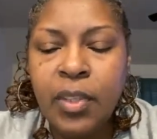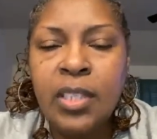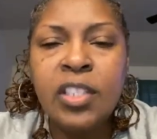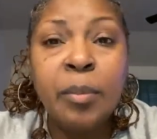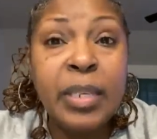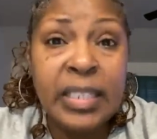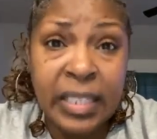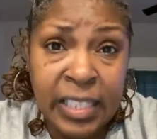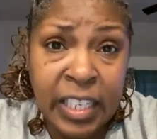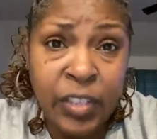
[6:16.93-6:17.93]
to be
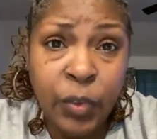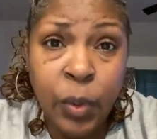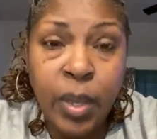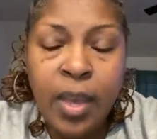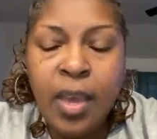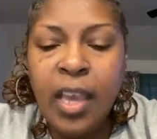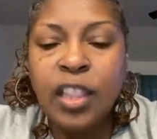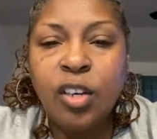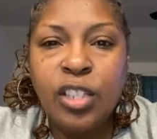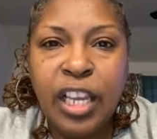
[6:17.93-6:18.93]
successful in
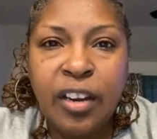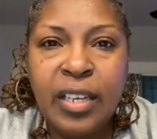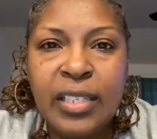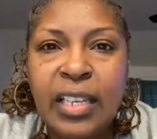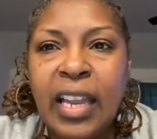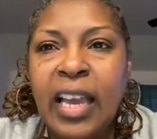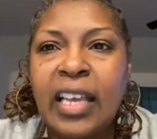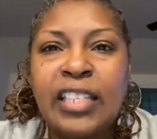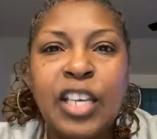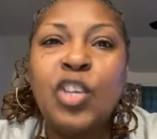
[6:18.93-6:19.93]
those areas. And like I
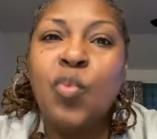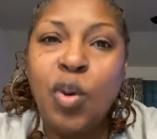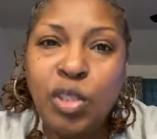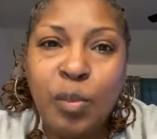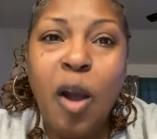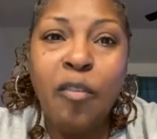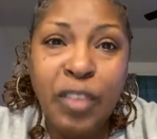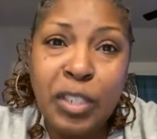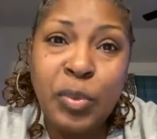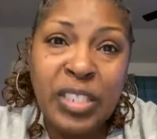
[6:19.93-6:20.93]
said, you want small
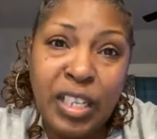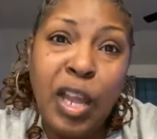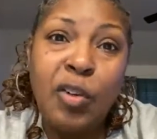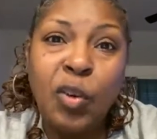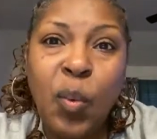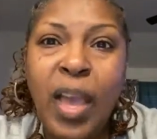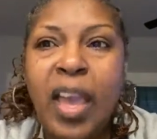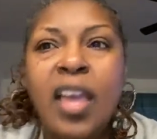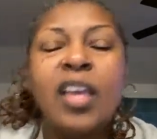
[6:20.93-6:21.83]
victories along the way.